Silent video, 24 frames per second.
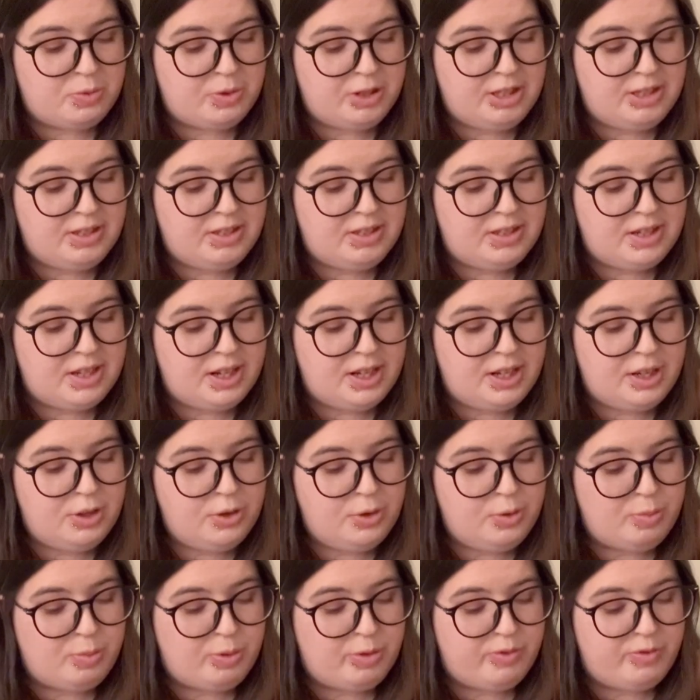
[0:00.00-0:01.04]
Wednesday,
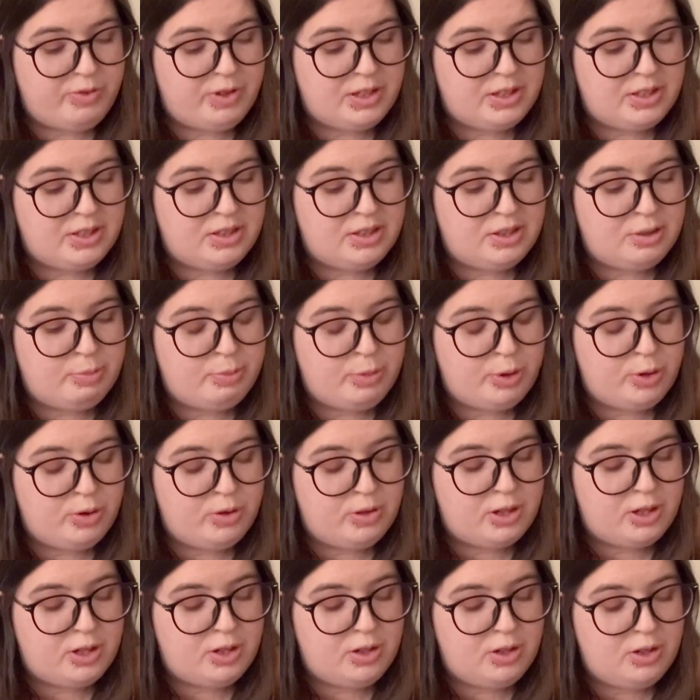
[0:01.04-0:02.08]
who professes
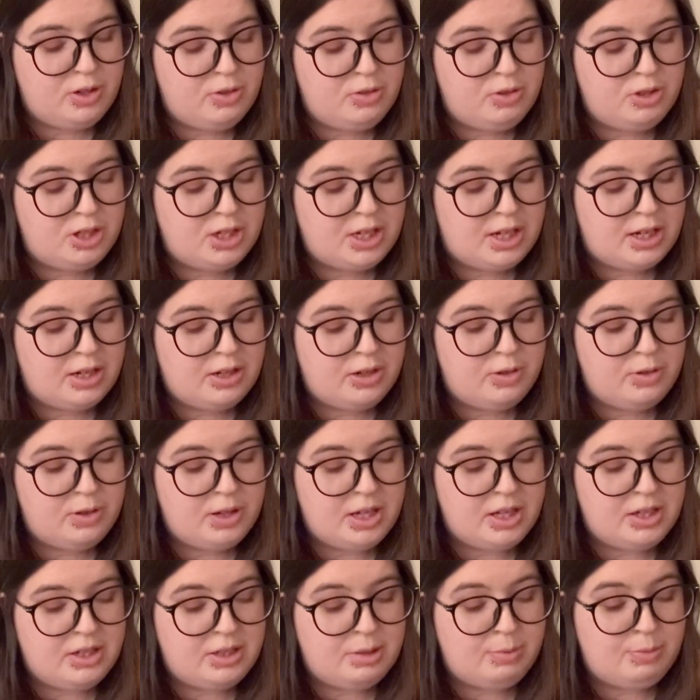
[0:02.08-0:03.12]
both to know Shadow
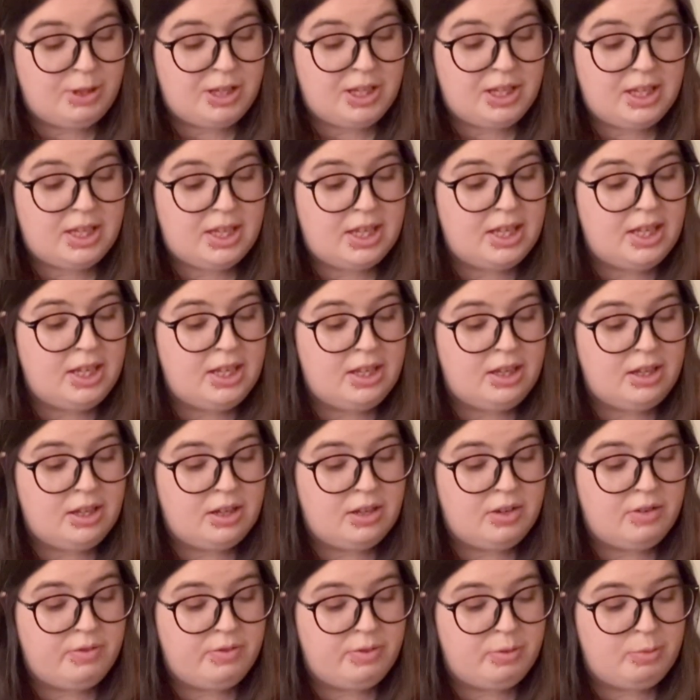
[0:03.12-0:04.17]
and to be king
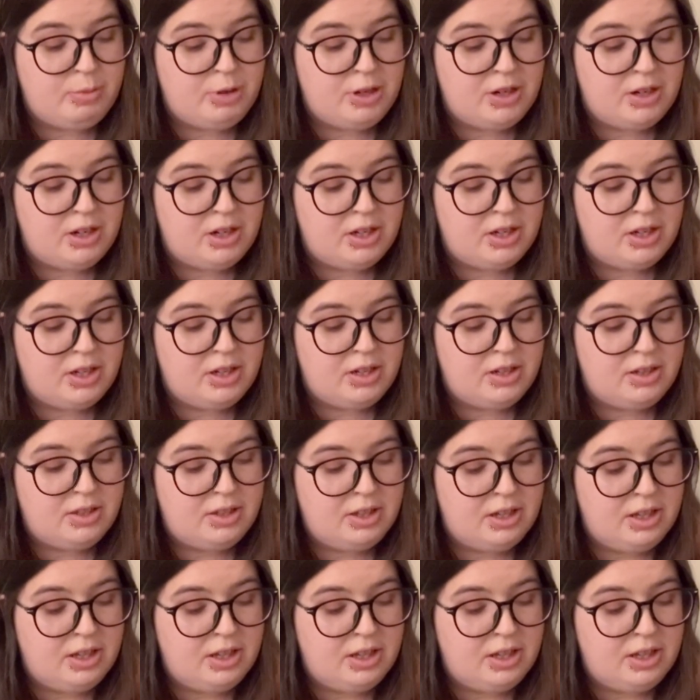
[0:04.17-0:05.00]
of America.